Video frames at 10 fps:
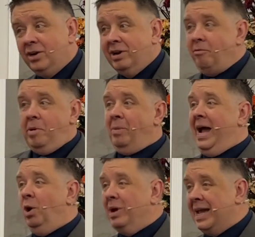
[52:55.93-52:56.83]
don't even remember
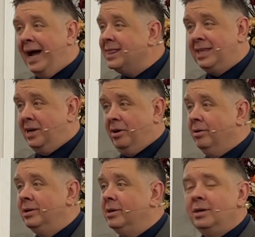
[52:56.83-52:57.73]
how we got
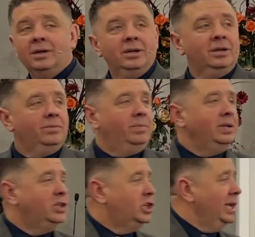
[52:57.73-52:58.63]
there.
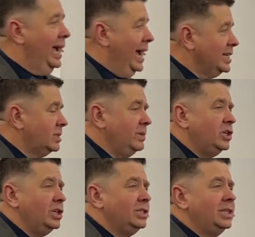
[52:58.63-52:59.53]
But she asked me,
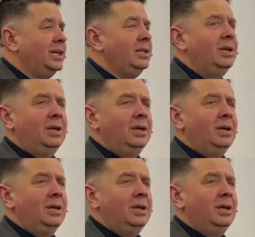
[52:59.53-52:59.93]
she said,